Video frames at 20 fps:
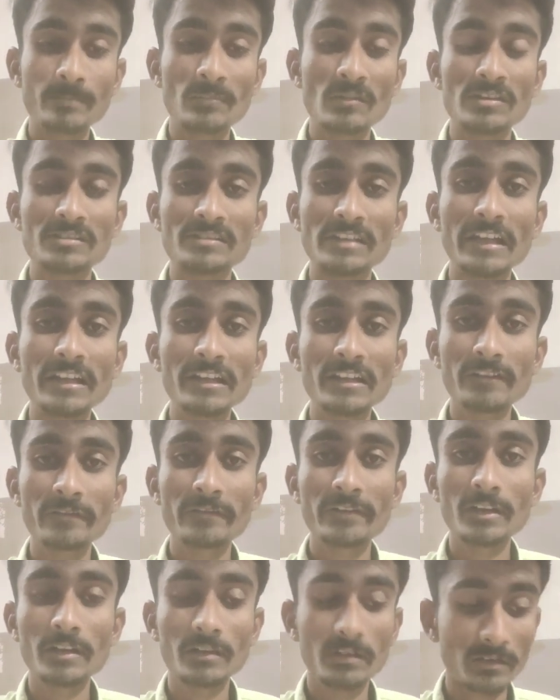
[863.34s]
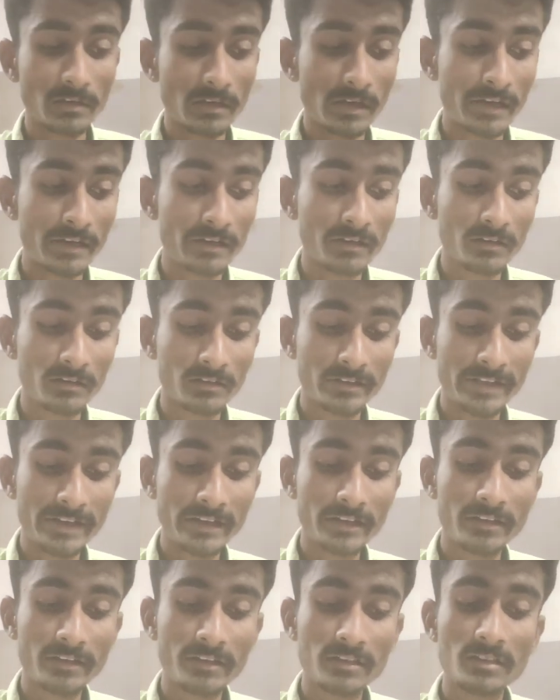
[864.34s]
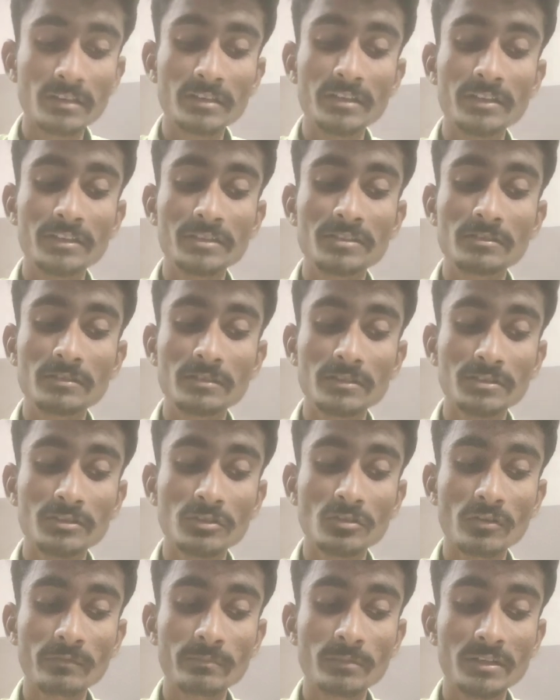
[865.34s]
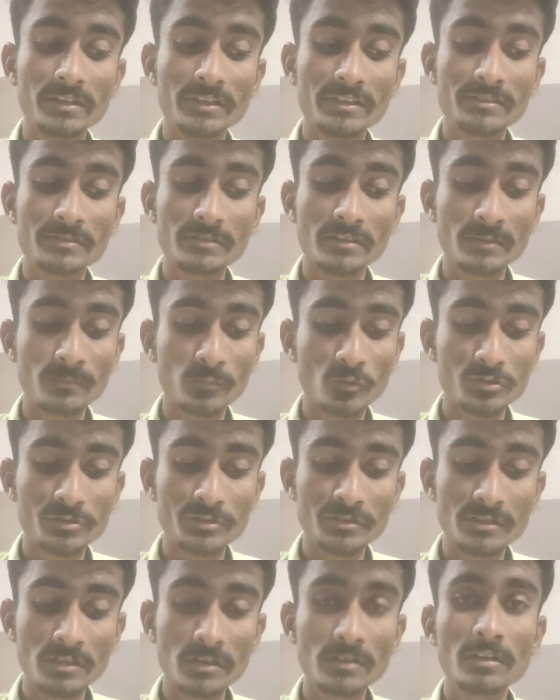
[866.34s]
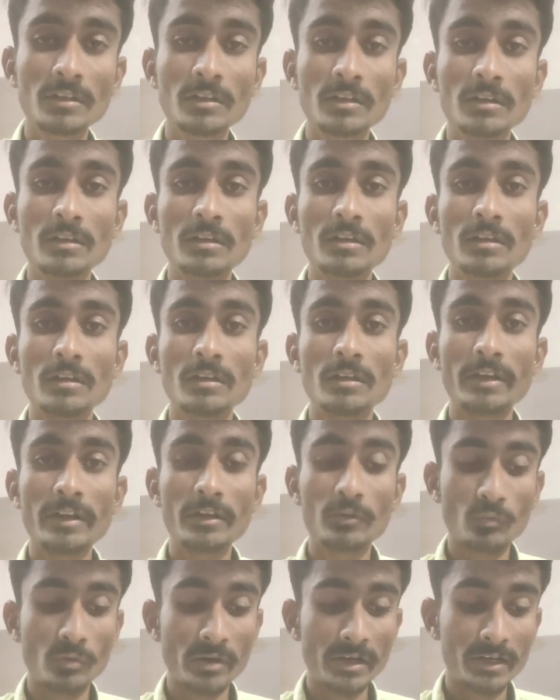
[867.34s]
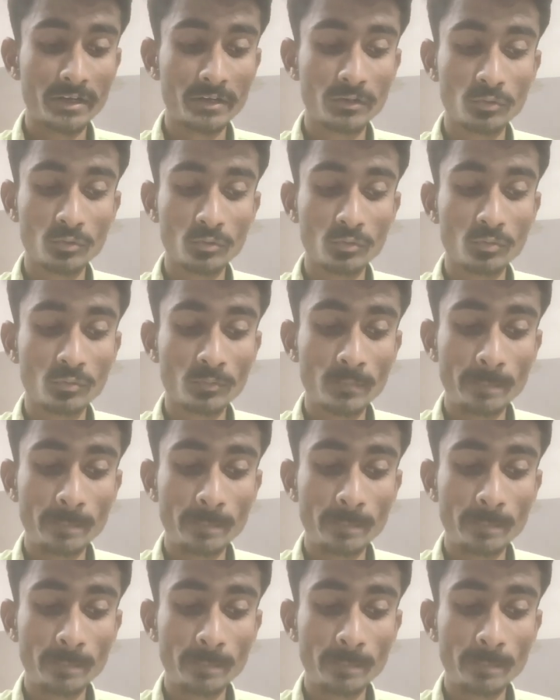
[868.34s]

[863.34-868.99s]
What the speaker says: scientific and technical the discussion of the testing procedure required to